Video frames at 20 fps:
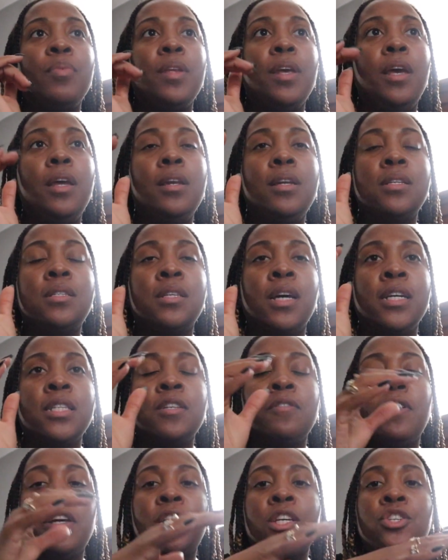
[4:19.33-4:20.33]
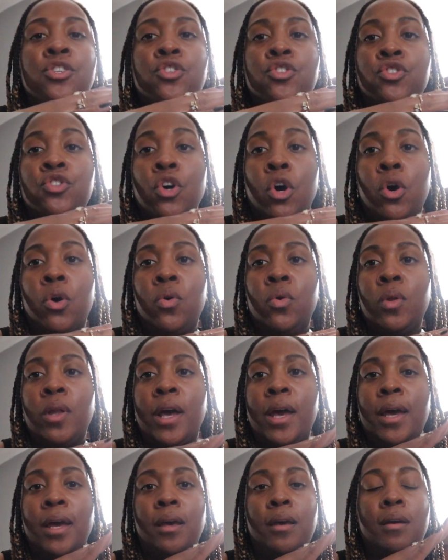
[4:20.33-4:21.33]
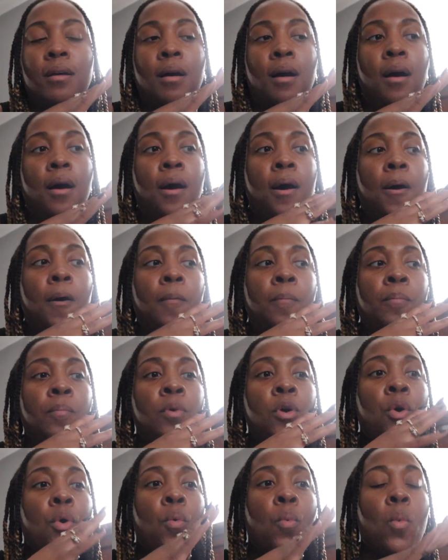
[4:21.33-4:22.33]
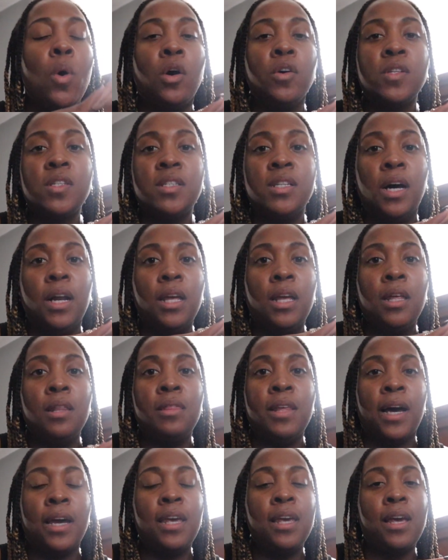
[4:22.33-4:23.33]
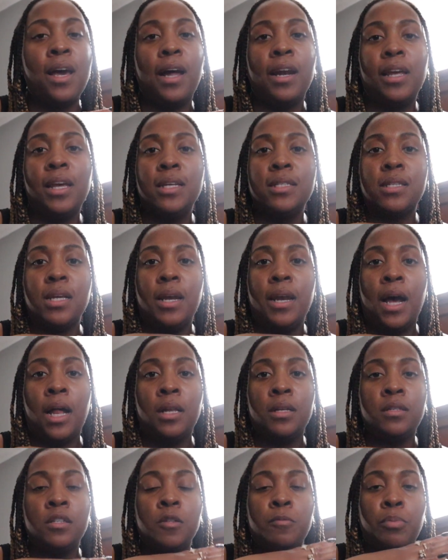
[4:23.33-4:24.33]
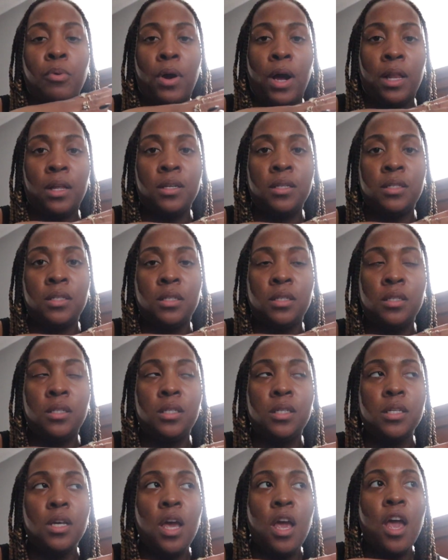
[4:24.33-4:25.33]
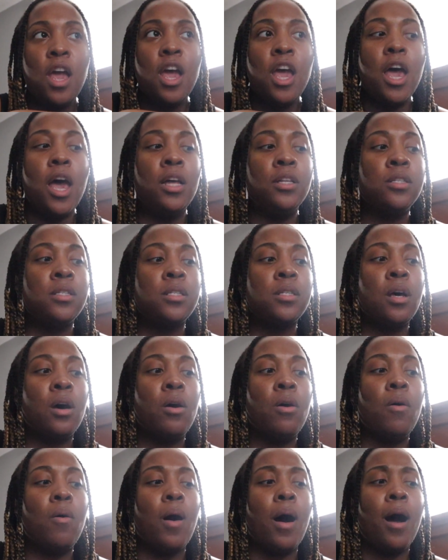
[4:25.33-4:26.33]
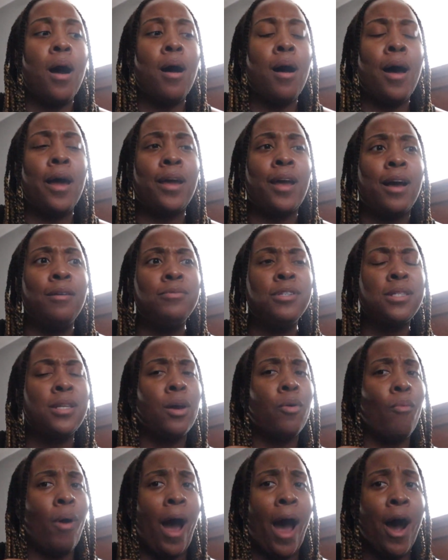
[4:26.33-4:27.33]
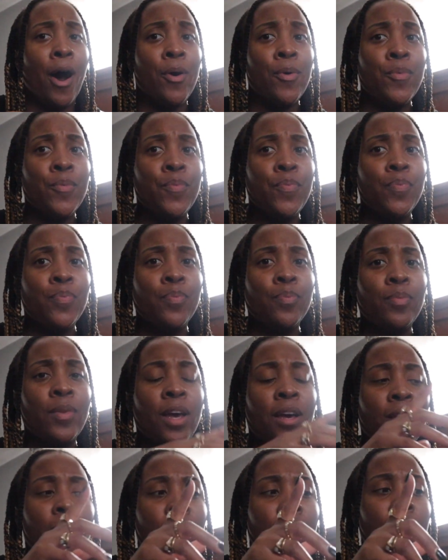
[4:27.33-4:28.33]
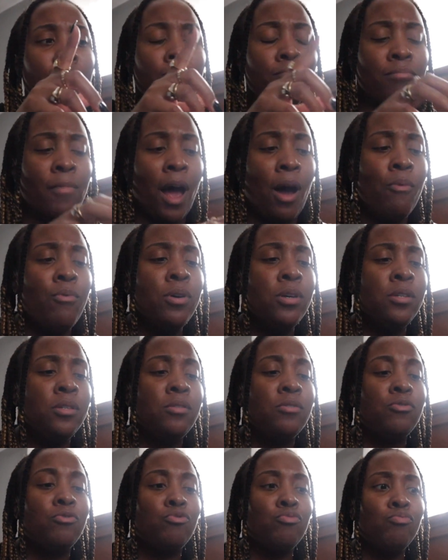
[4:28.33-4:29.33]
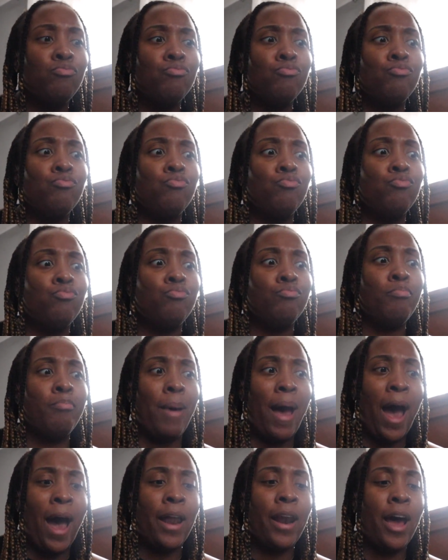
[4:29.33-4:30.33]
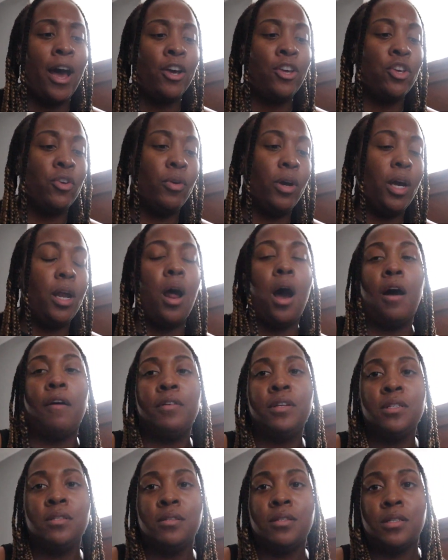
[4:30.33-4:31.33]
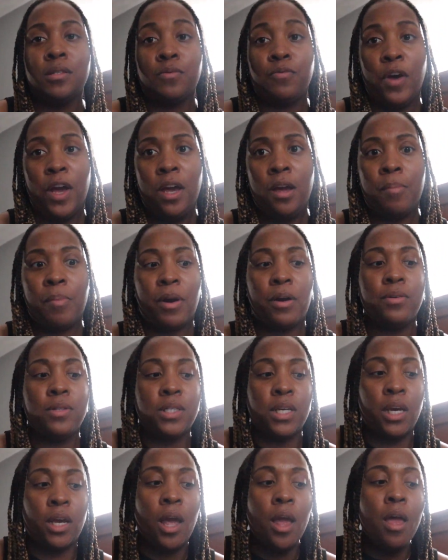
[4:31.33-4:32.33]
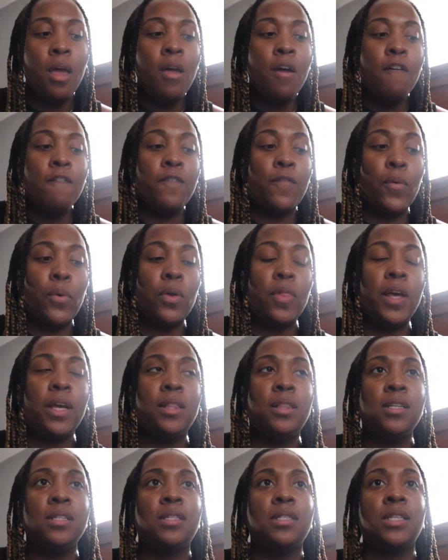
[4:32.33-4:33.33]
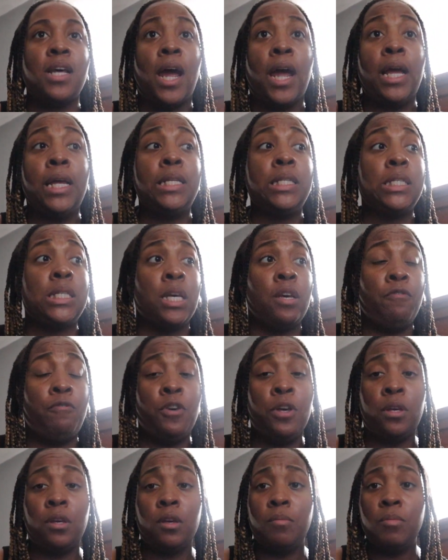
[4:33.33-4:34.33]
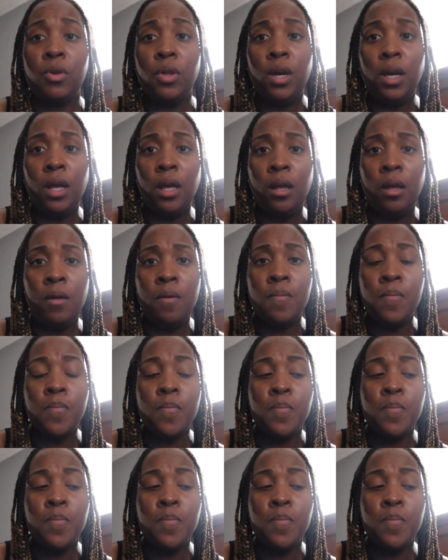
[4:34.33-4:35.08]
indecisive. He's so well studied that he kind of gets analysis paralysis. And so I'm just wow, that was mad accurate. Obviously this is fake, but I was for the scientific community,